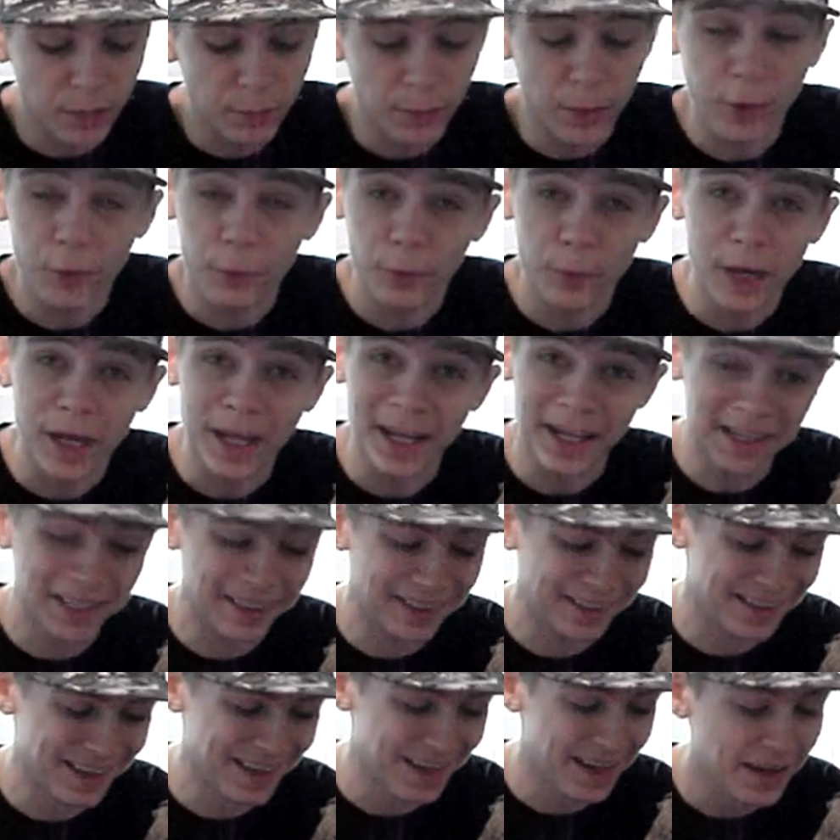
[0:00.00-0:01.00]
now, but really,
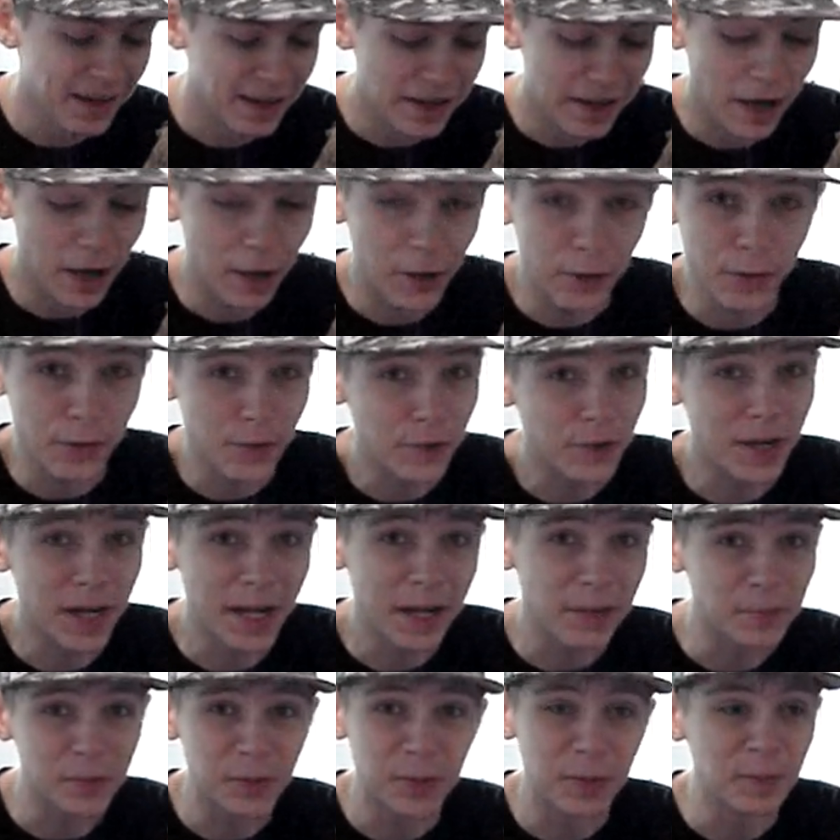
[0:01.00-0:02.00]
I knew the
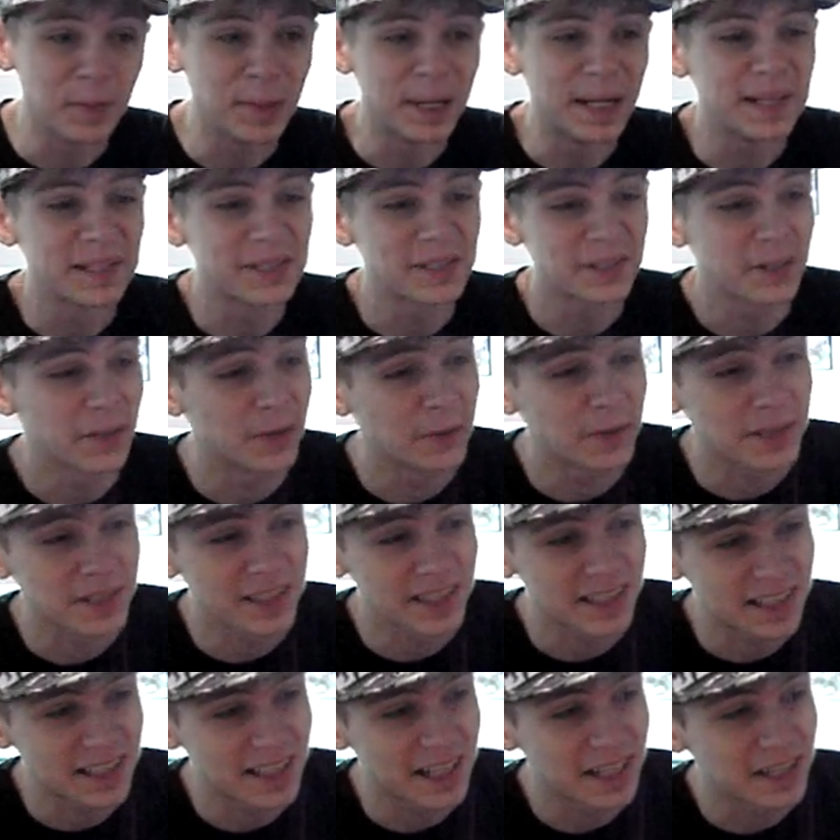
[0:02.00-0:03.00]
name 2 minutes ago
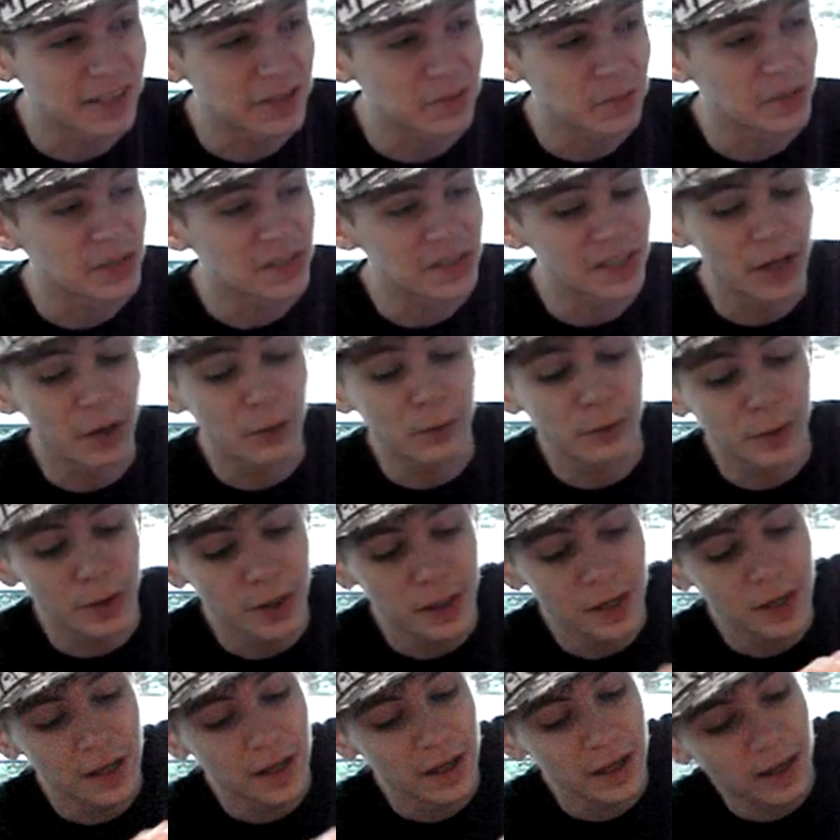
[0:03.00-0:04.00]
because I said it to myself.
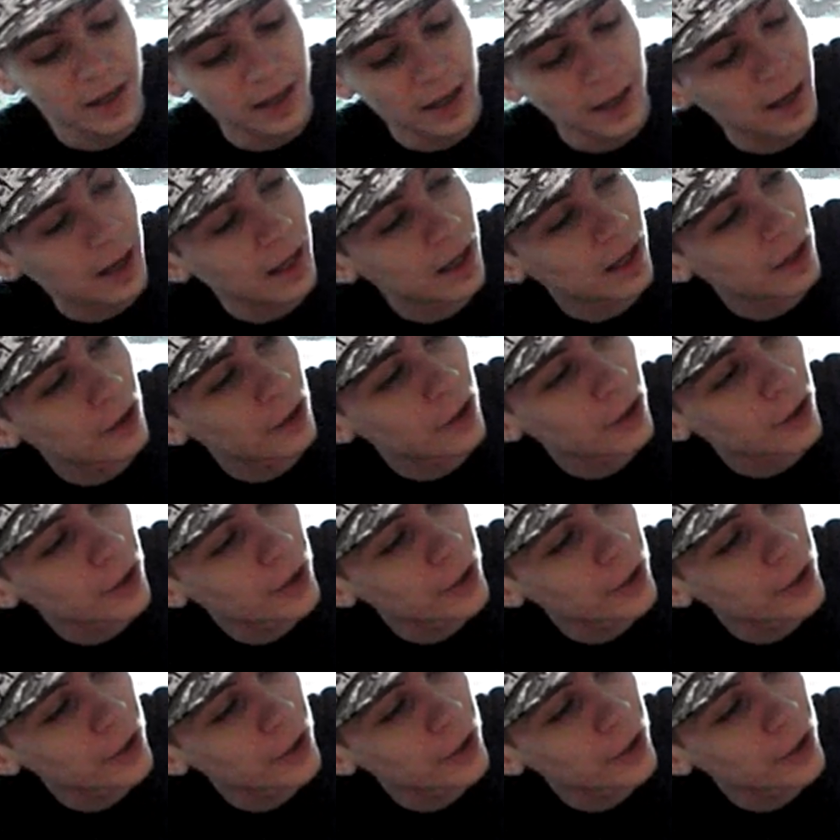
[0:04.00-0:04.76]
And